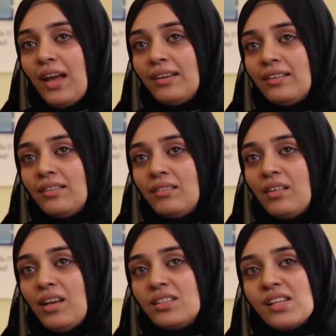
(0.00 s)
And
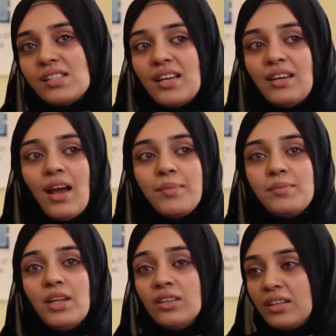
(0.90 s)
as I said,
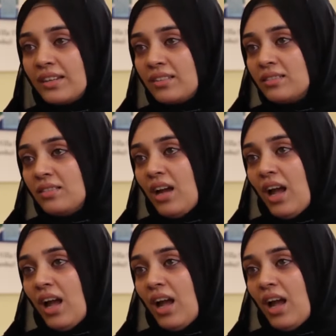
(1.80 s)
I'm learning.